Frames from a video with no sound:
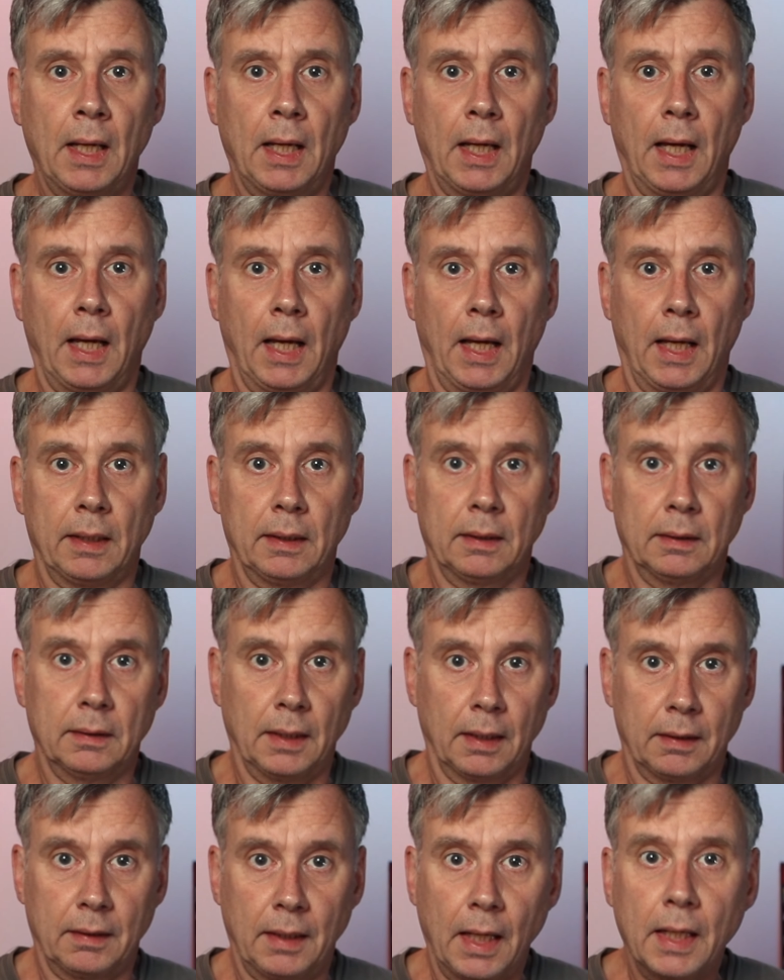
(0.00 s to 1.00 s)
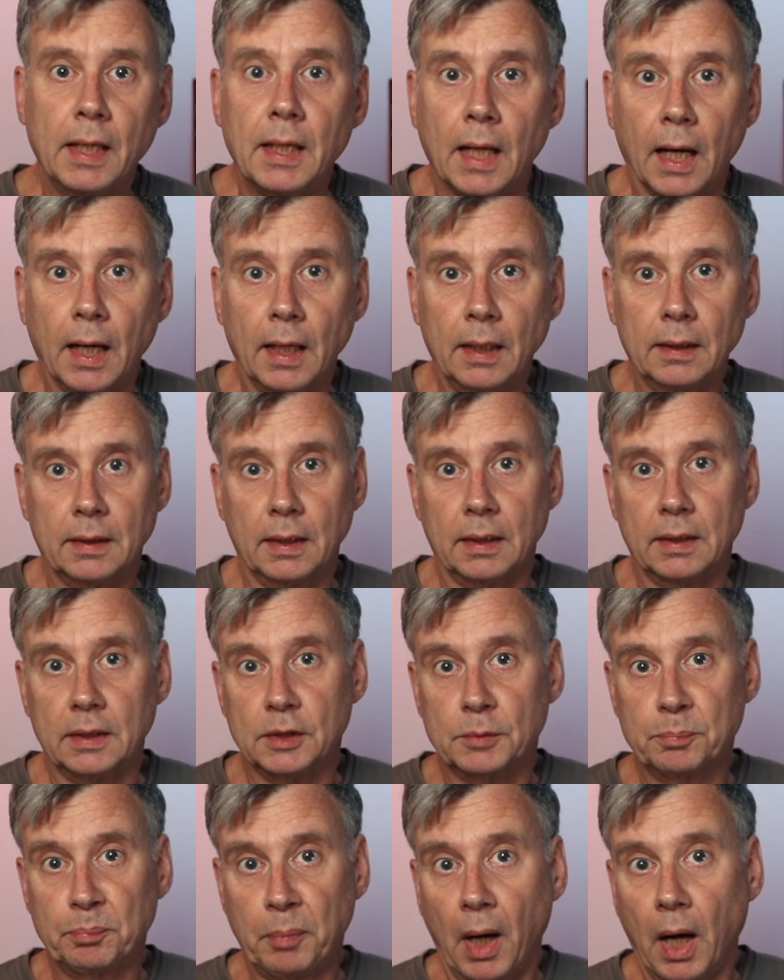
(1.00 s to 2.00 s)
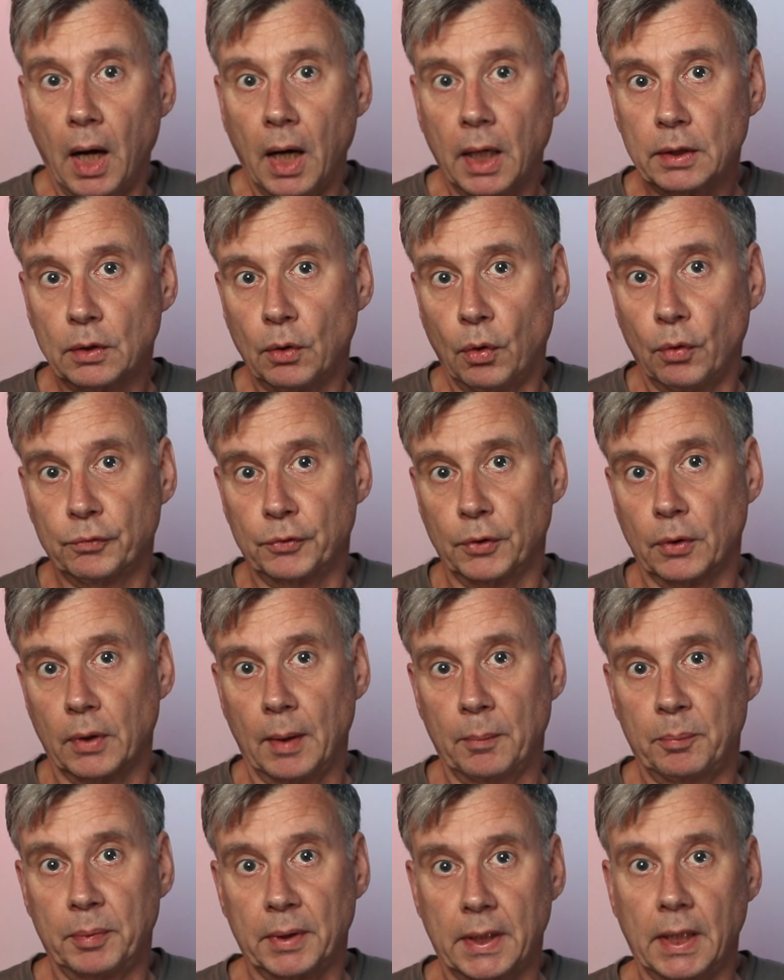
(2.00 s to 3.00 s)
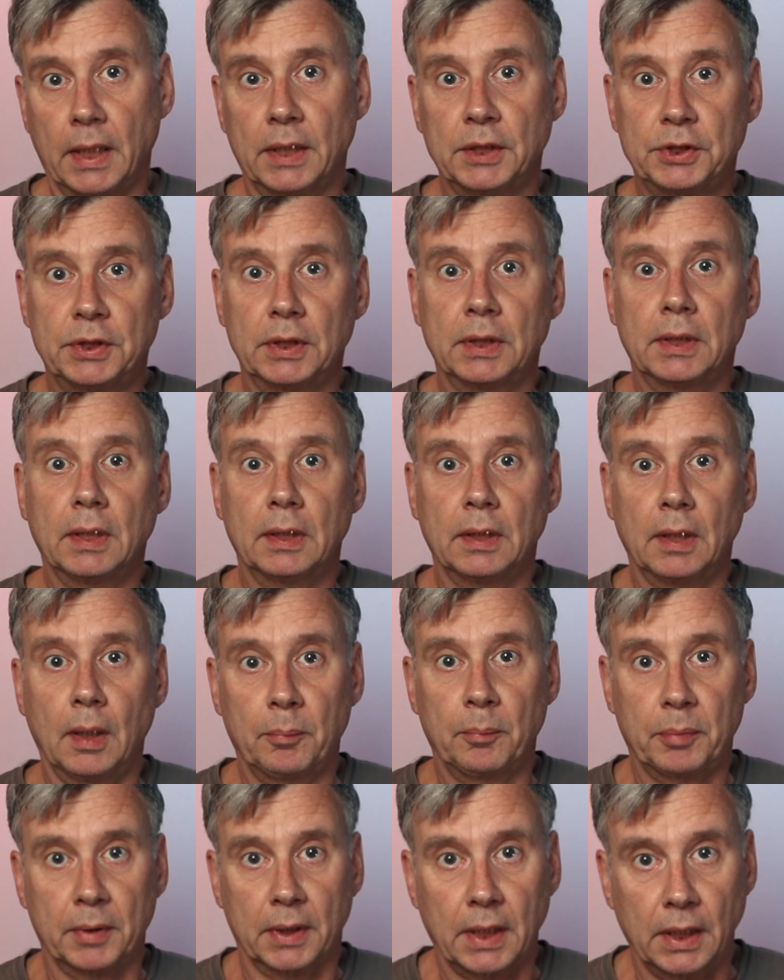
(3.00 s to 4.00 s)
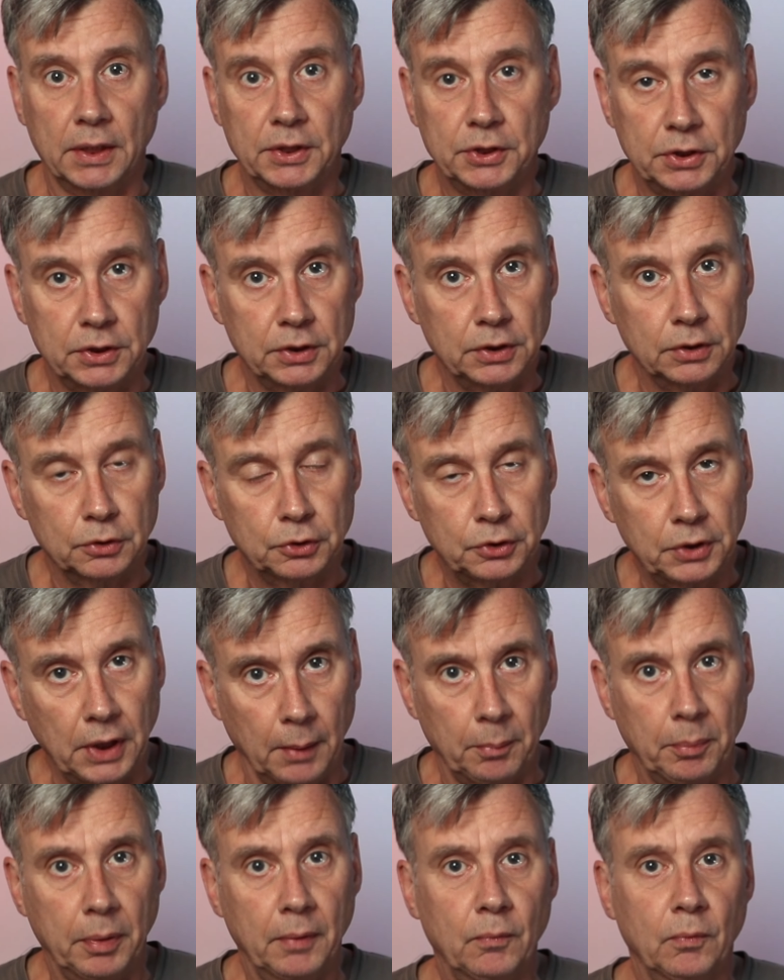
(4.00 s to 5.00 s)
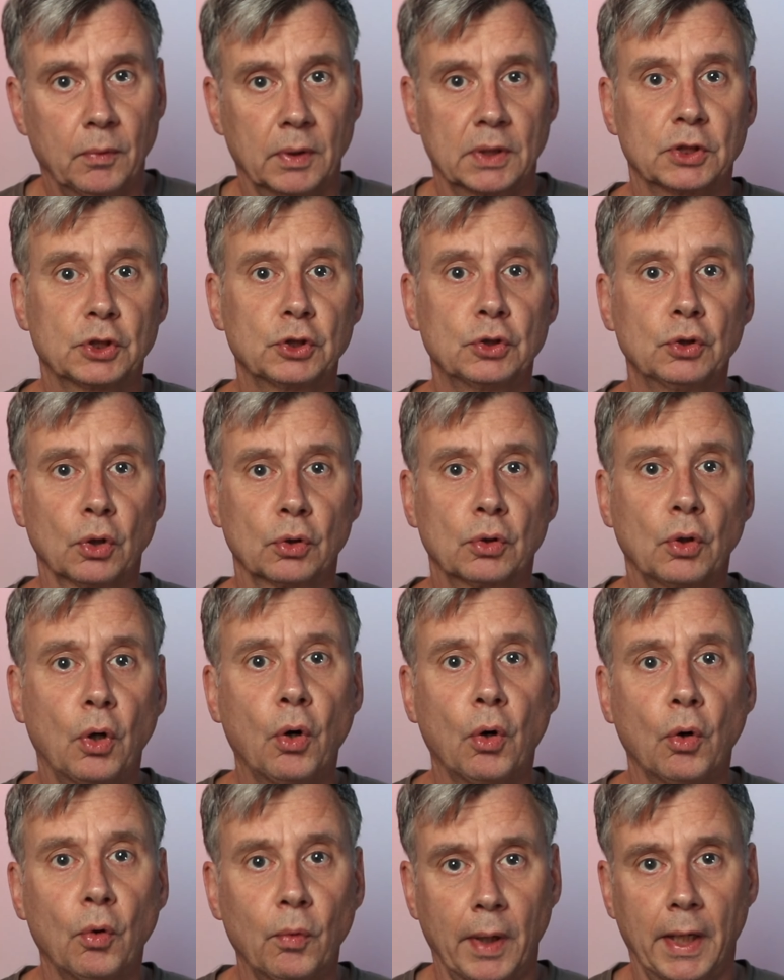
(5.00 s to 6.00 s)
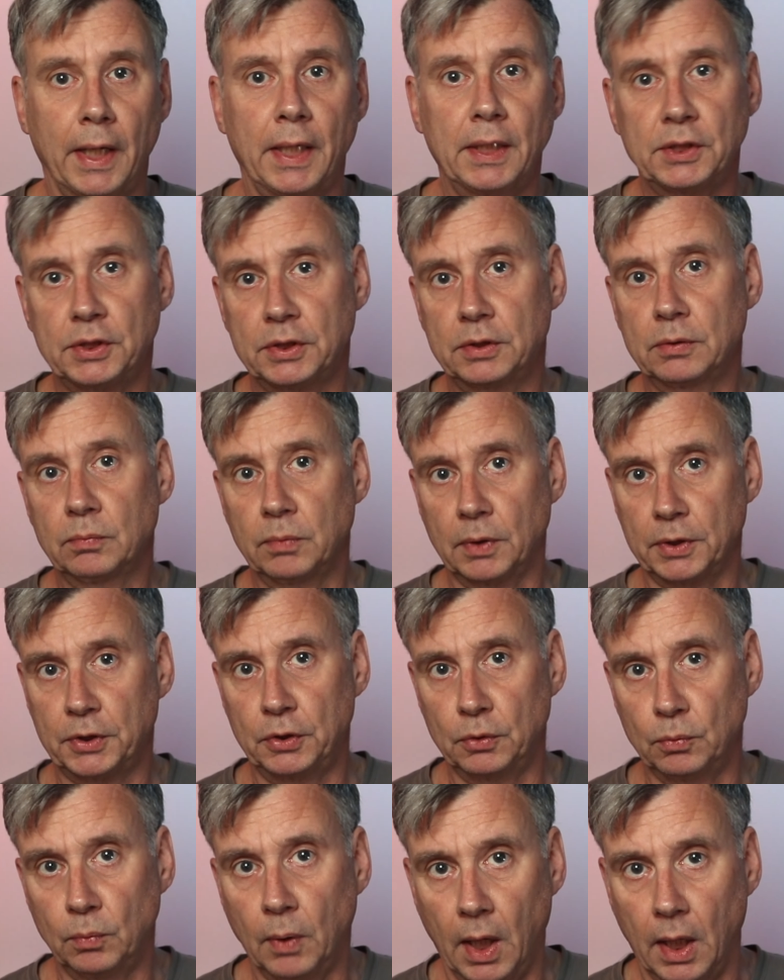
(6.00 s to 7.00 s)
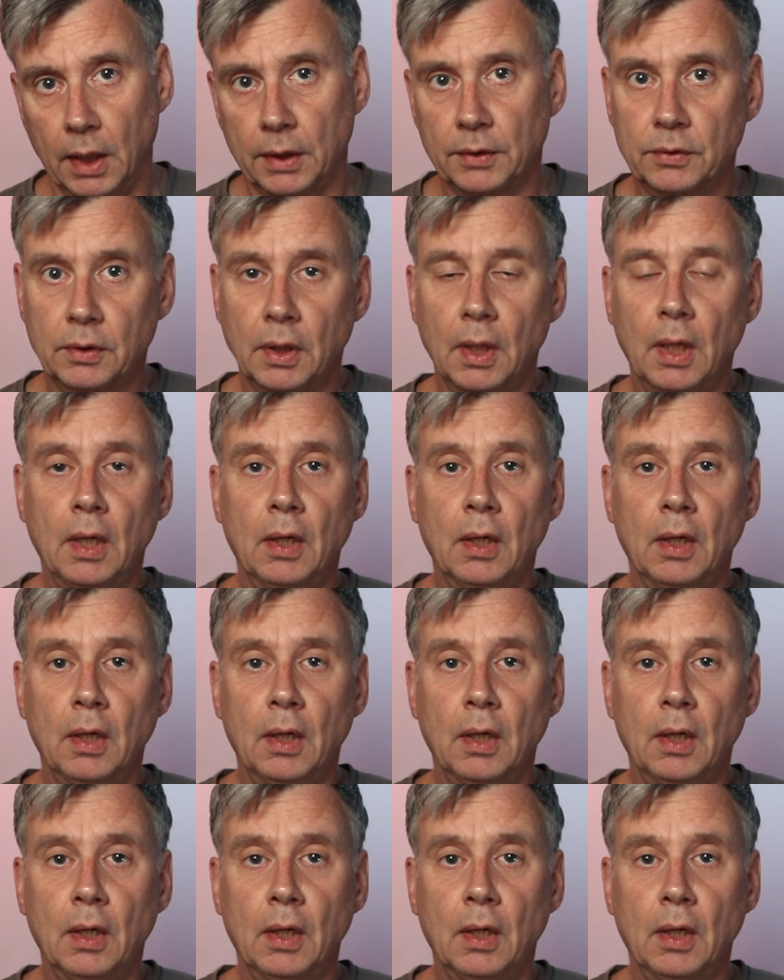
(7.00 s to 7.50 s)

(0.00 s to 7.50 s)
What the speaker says: And the data that is part of your application and the application you ship. What is not always what you want.